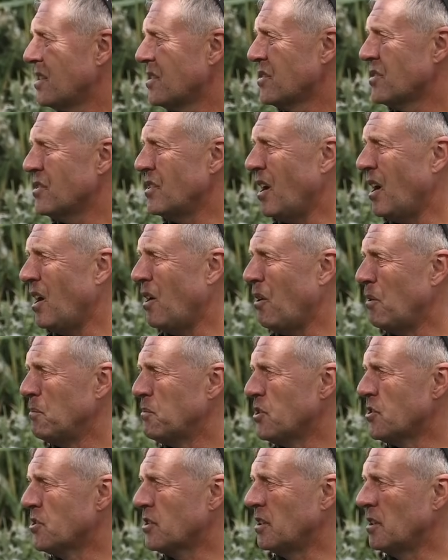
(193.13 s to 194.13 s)
So
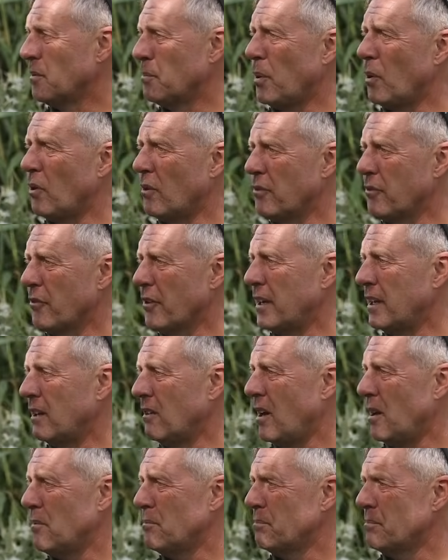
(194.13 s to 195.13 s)
I'm just going to put a free
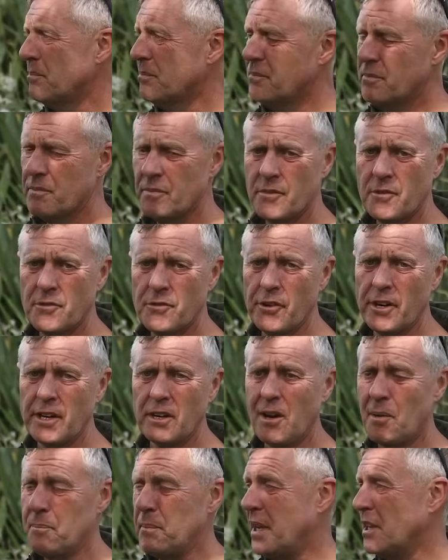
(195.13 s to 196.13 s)
line
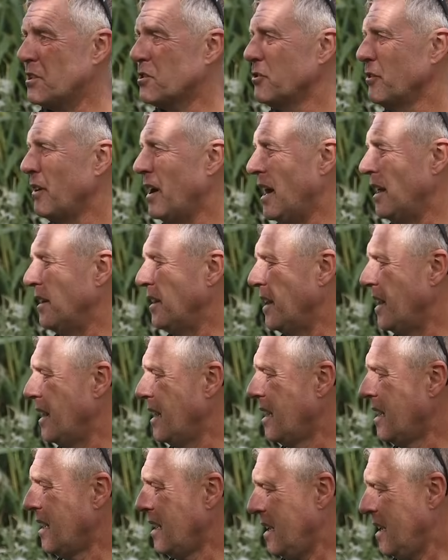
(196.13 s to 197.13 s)
mixer out
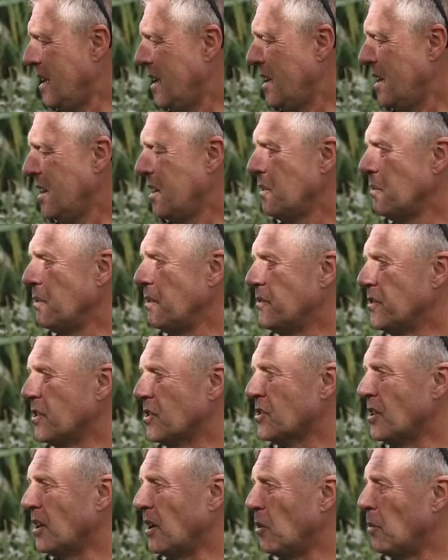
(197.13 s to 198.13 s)
there with
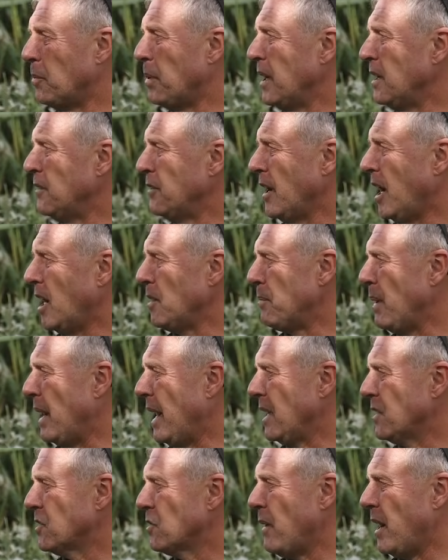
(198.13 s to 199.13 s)
just a little PVA
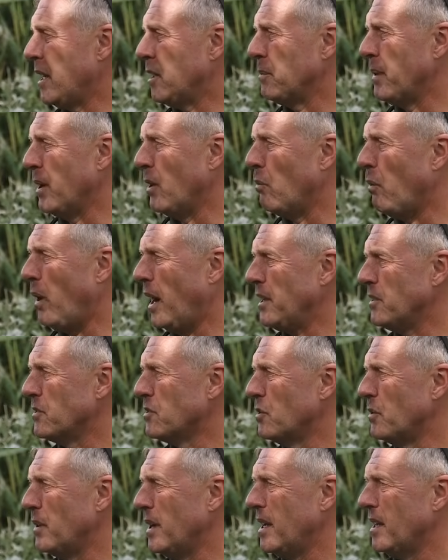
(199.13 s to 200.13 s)
bag to add a bit of weight
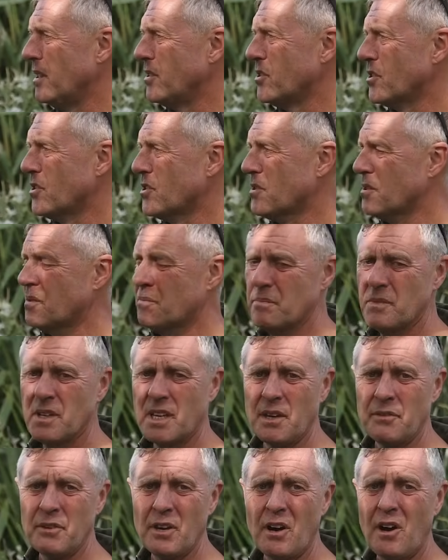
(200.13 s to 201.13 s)
to it and just
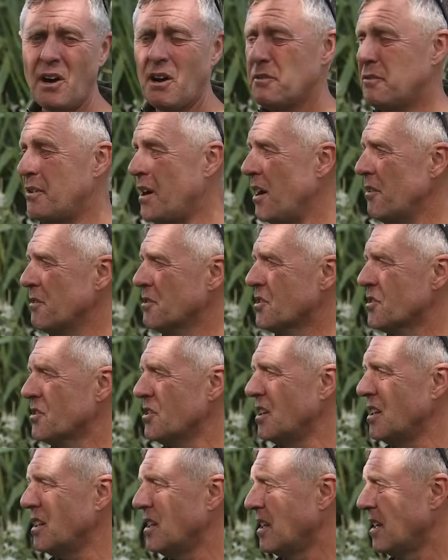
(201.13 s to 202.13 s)
give it half hour and
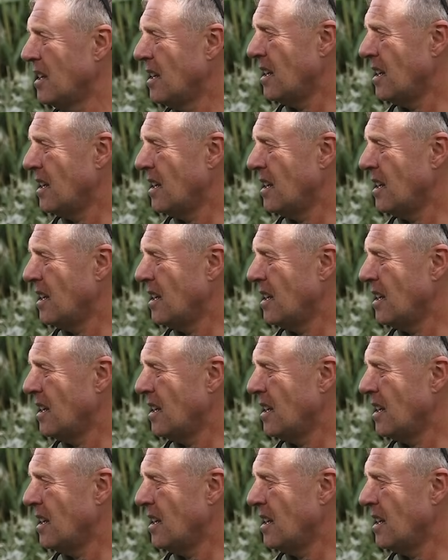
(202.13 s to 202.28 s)
see.